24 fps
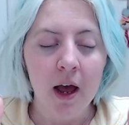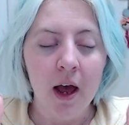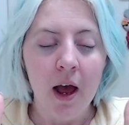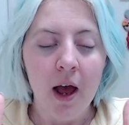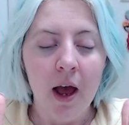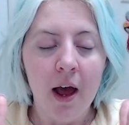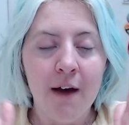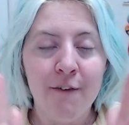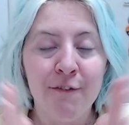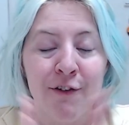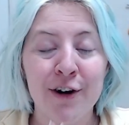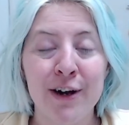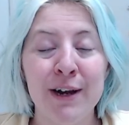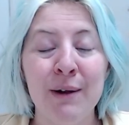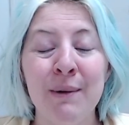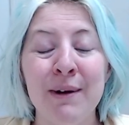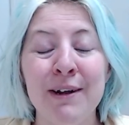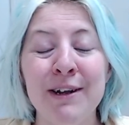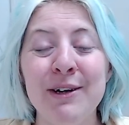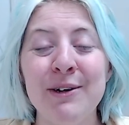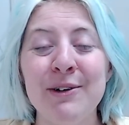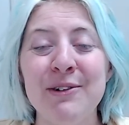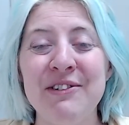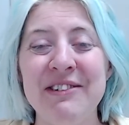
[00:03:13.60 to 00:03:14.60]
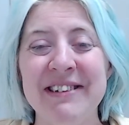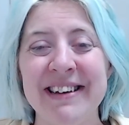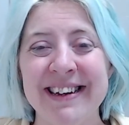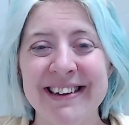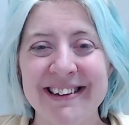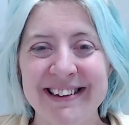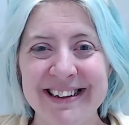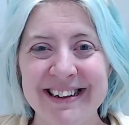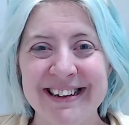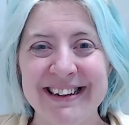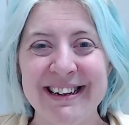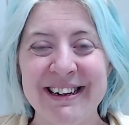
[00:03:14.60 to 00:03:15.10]
for anyone who
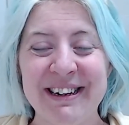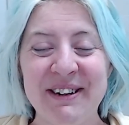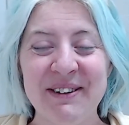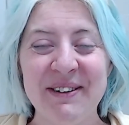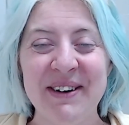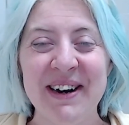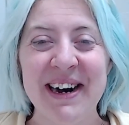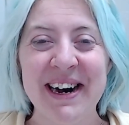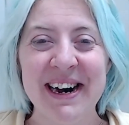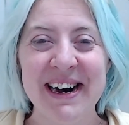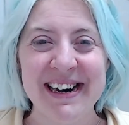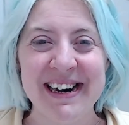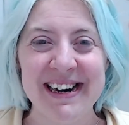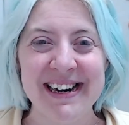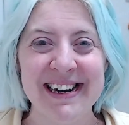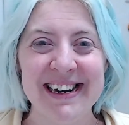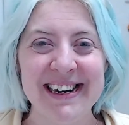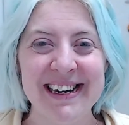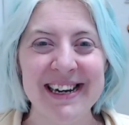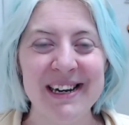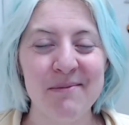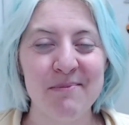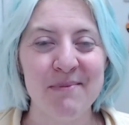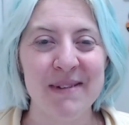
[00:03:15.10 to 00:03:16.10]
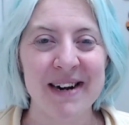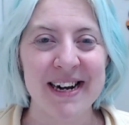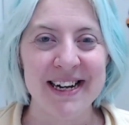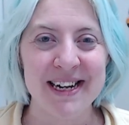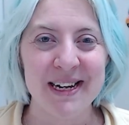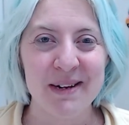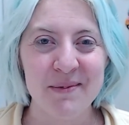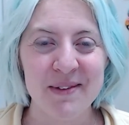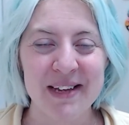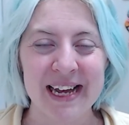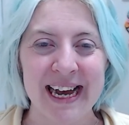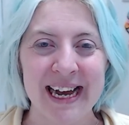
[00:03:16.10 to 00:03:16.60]
doesn't know, hi, my
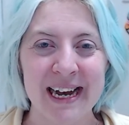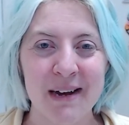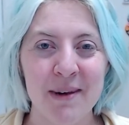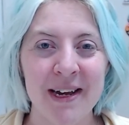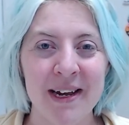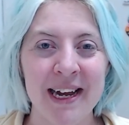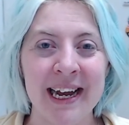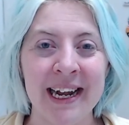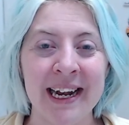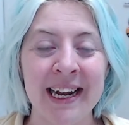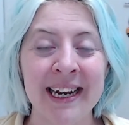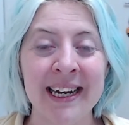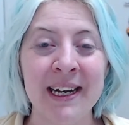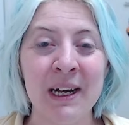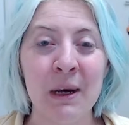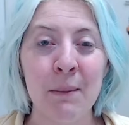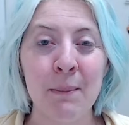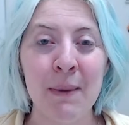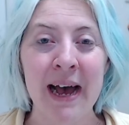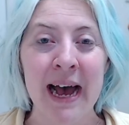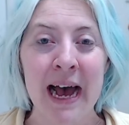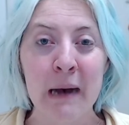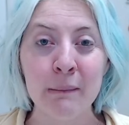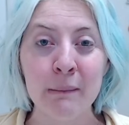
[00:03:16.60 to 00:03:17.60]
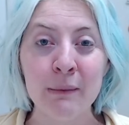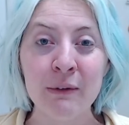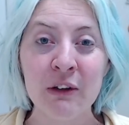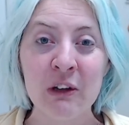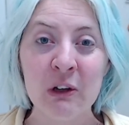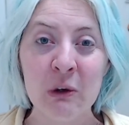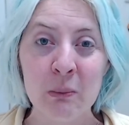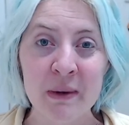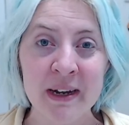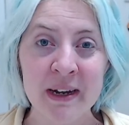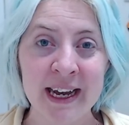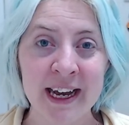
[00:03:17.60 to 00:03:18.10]
name's Abby, and I help
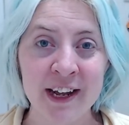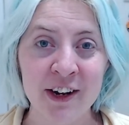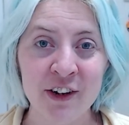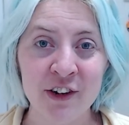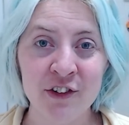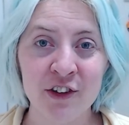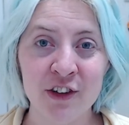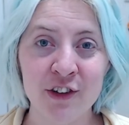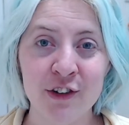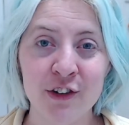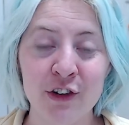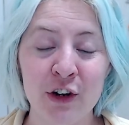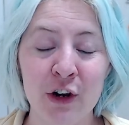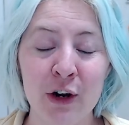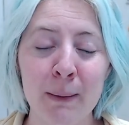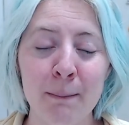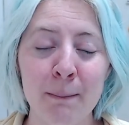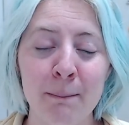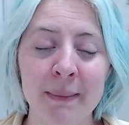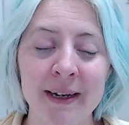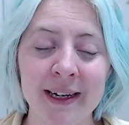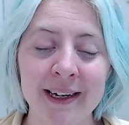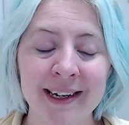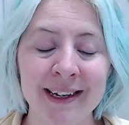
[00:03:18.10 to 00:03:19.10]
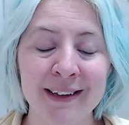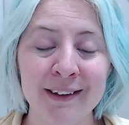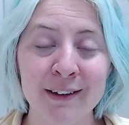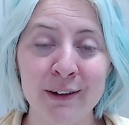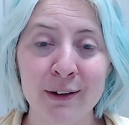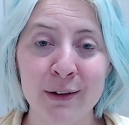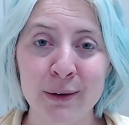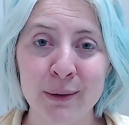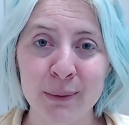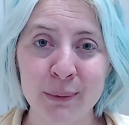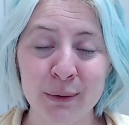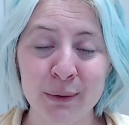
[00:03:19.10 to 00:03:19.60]
absolute beginners start making their
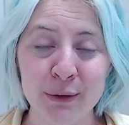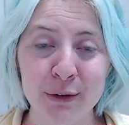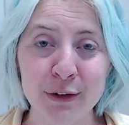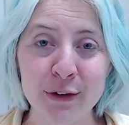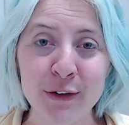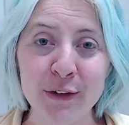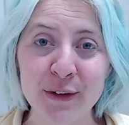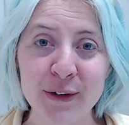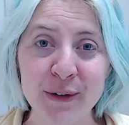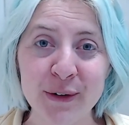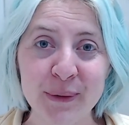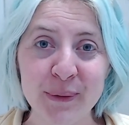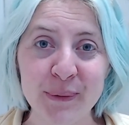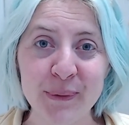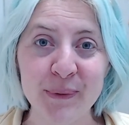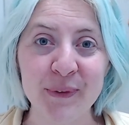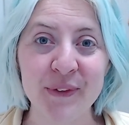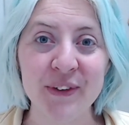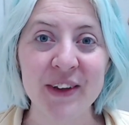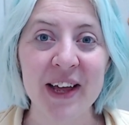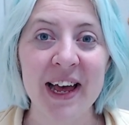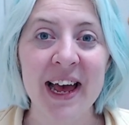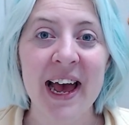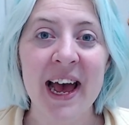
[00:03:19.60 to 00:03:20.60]
own clothes.